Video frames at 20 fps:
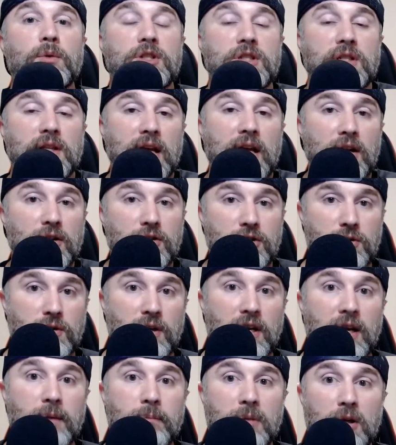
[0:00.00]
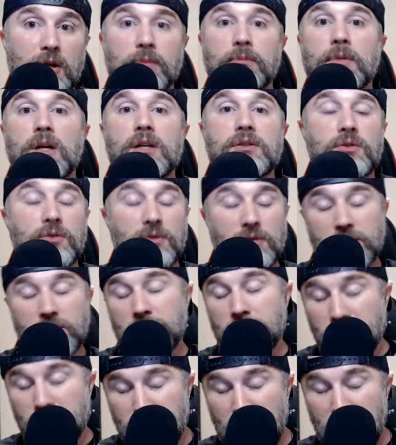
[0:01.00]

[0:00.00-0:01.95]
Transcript: which allows you to get bigger muscles.